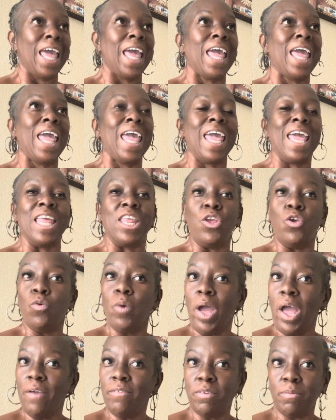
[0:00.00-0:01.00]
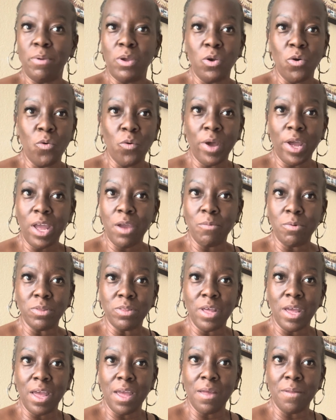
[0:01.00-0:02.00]
And you have to be okay with
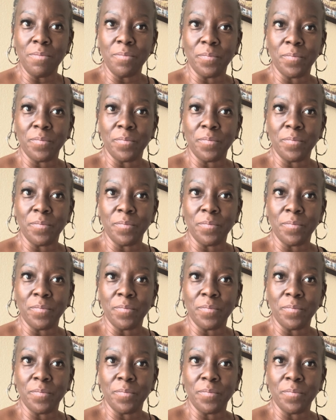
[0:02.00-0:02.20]
that.